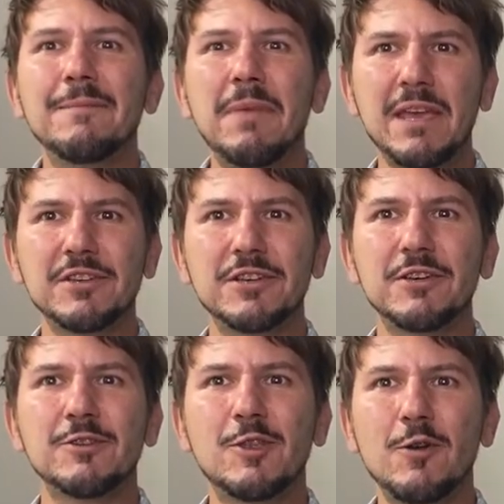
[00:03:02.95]
Make sure
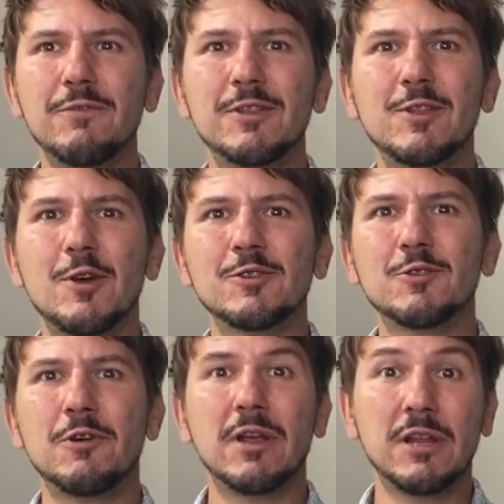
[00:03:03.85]
you talk with those
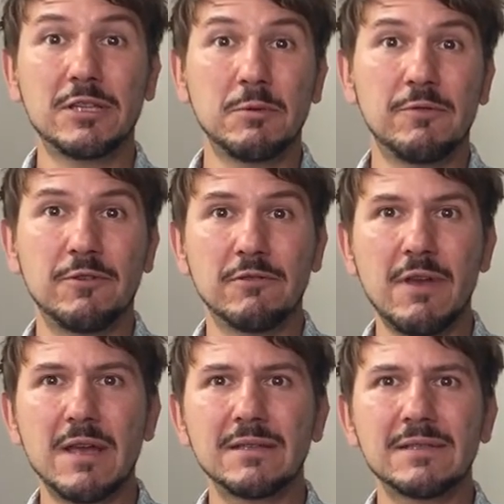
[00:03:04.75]
who are eligible for
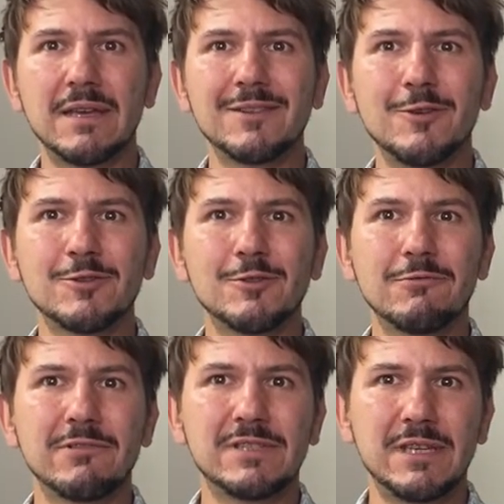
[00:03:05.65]
grants and those who
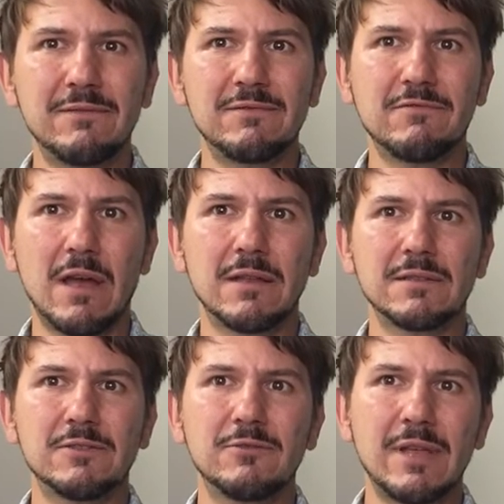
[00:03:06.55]
received
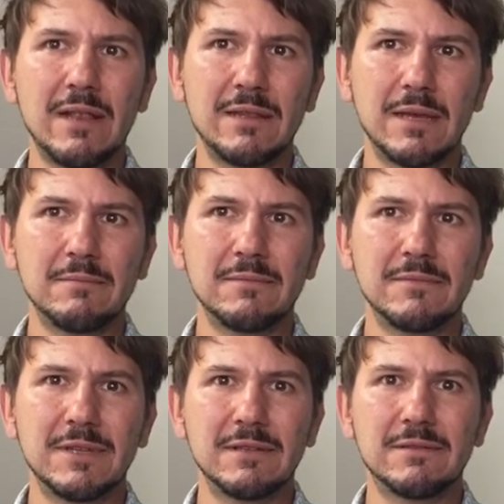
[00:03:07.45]
grants to tell them
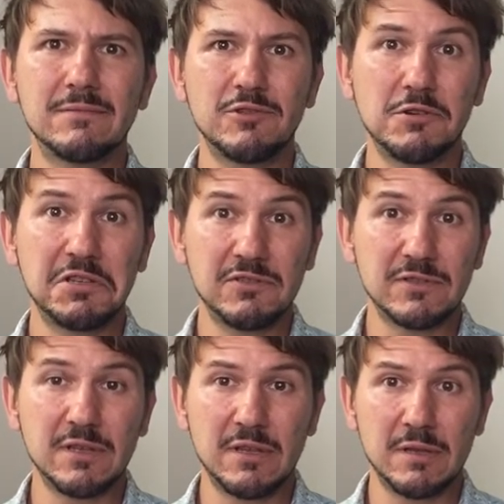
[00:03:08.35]
that you're
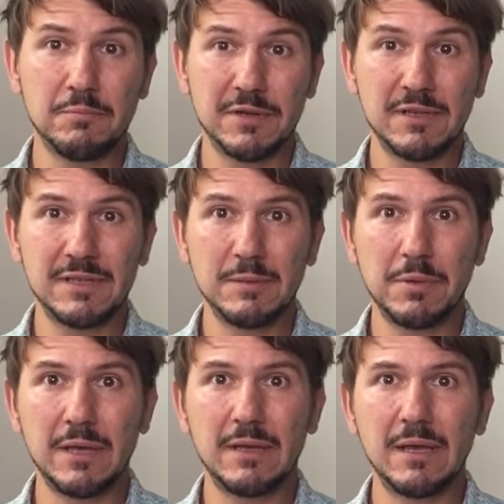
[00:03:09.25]
interested in
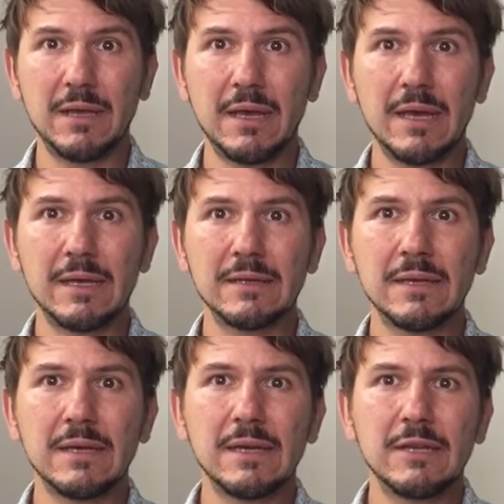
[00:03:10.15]
participating and
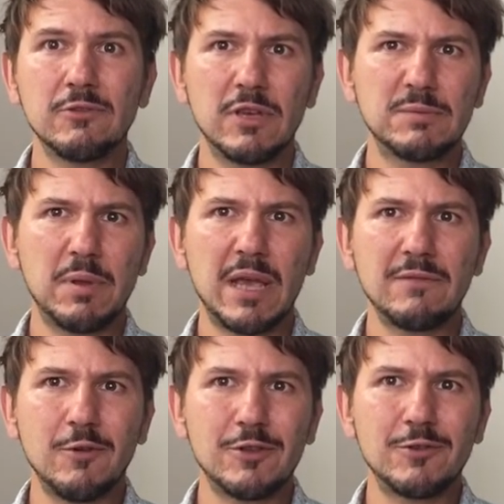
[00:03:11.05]
to
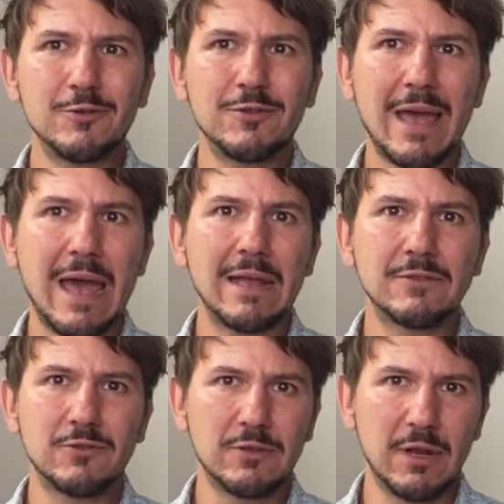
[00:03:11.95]
explain what you could add
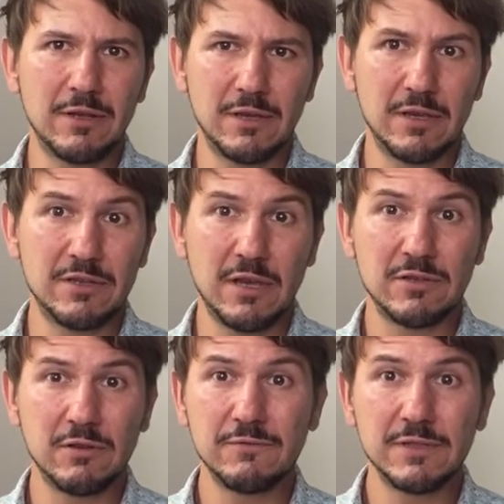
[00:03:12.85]
to the learning
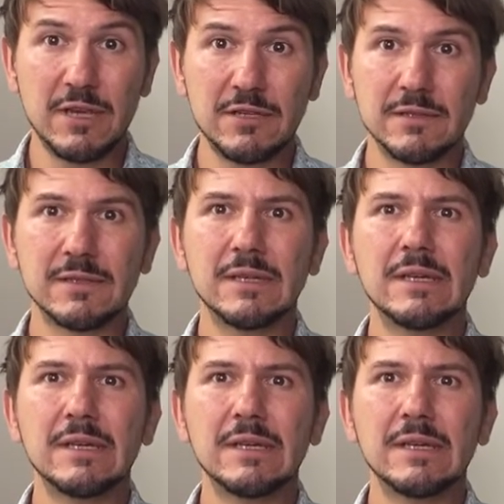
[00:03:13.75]
exchange conversations.